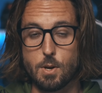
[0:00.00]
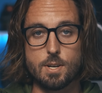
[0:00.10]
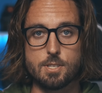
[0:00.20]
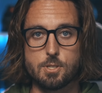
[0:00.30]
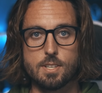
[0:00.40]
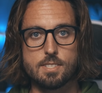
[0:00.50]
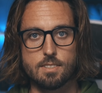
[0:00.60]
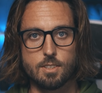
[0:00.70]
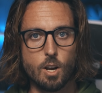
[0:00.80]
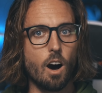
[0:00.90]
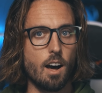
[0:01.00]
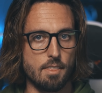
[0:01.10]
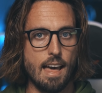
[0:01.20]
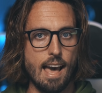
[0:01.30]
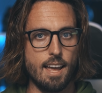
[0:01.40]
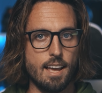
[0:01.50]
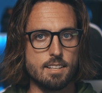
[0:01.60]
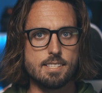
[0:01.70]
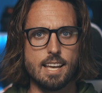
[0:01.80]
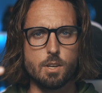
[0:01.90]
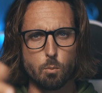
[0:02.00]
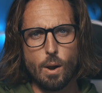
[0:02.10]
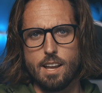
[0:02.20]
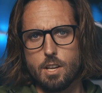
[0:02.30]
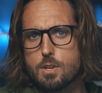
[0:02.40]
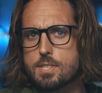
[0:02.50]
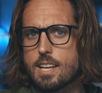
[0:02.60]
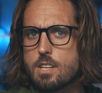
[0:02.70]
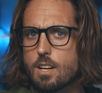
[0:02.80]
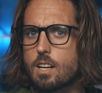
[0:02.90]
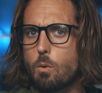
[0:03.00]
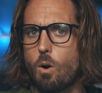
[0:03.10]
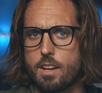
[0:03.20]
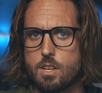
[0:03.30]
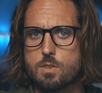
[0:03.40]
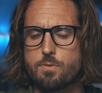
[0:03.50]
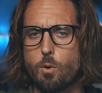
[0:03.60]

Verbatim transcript: viewers just caught that and said, wait, you said you're gonna wanna use